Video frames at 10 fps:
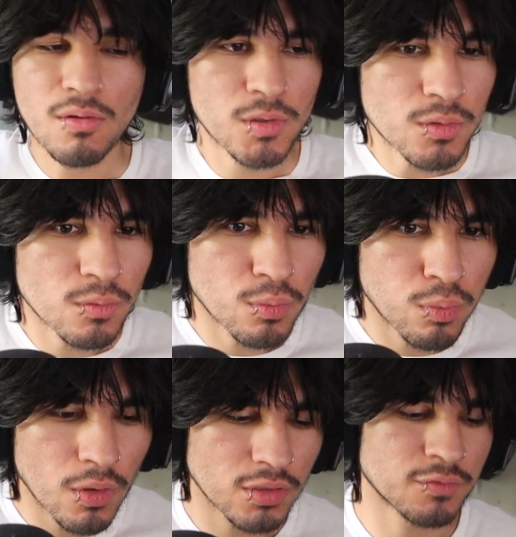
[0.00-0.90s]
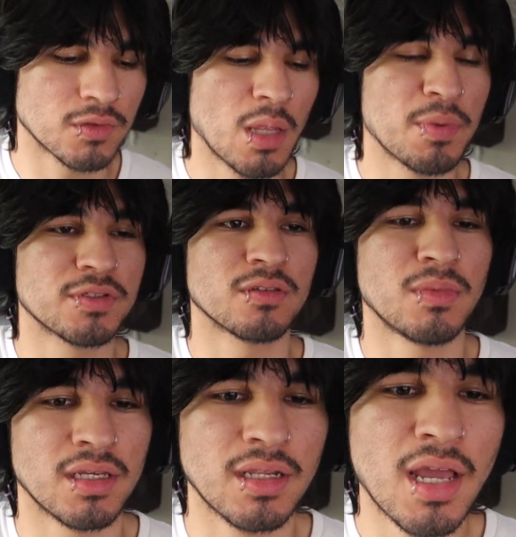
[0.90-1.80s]
What a wonderful episode,
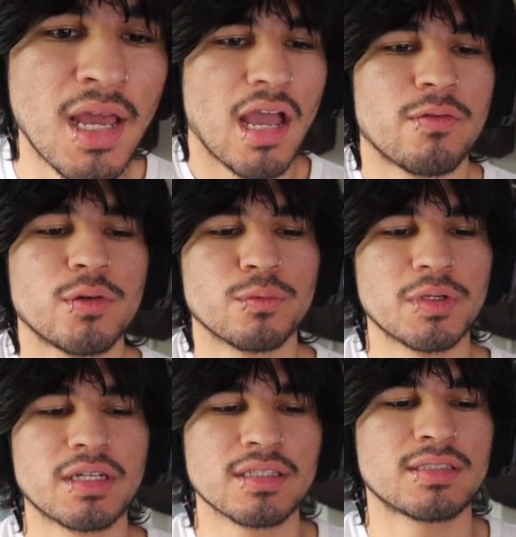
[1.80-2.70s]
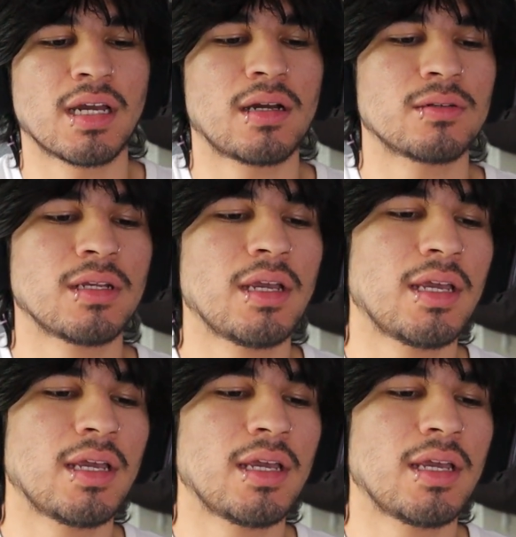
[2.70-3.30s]
man. Everyone reconciled.